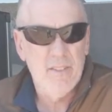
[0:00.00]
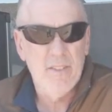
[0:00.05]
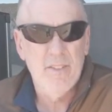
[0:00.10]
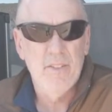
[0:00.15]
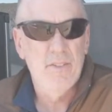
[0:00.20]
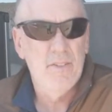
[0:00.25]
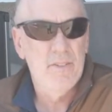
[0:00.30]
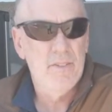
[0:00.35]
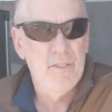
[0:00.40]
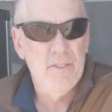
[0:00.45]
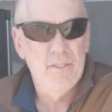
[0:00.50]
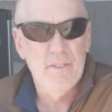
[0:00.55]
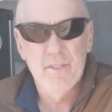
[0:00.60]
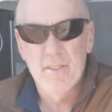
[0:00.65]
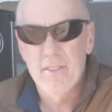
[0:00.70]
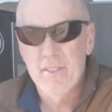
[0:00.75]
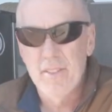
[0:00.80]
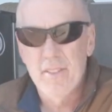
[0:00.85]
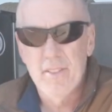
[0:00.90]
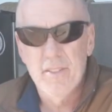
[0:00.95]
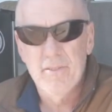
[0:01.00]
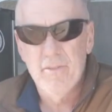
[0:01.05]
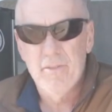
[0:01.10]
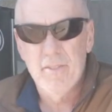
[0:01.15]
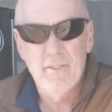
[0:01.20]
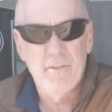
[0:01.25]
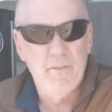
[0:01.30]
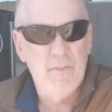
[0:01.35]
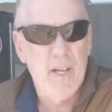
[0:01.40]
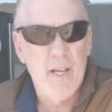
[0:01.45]
to a
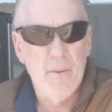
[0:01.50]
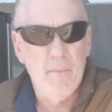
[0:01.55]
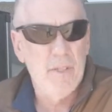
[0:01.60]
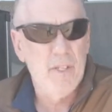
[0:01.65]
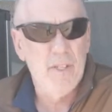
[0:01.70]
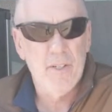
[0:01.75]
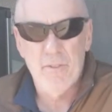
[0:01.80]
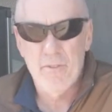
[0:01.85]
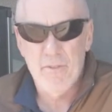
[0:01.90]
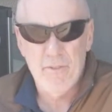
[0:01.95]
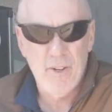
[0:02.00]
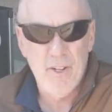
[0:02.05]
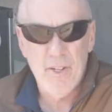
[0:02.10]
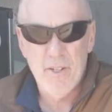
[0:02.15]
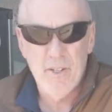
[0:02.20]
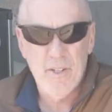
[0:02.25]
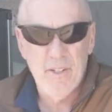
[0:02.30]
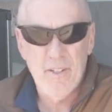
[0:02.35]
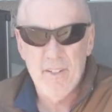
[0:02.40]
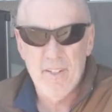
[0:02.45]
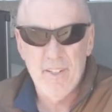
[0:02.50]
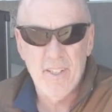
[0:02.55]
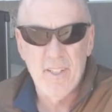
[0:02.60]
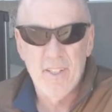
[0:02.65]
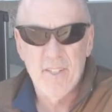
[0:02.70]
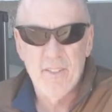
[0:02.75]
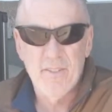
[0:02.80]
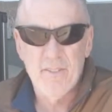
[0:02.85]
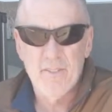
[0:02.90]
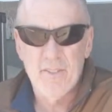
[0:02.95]
family or a friend, you
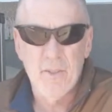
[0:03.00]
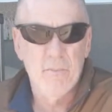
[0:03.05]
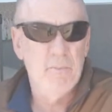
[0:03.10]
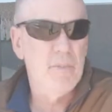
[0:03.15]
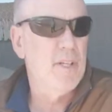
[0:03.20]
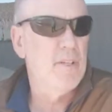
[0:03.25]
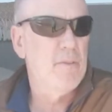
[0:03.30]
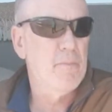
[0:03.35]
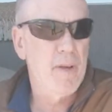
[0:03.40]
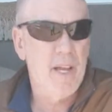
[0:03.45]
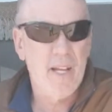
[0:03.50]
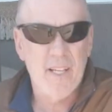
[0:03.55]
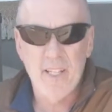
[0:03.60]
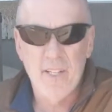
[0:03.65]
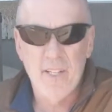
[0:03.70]
know, someplace back in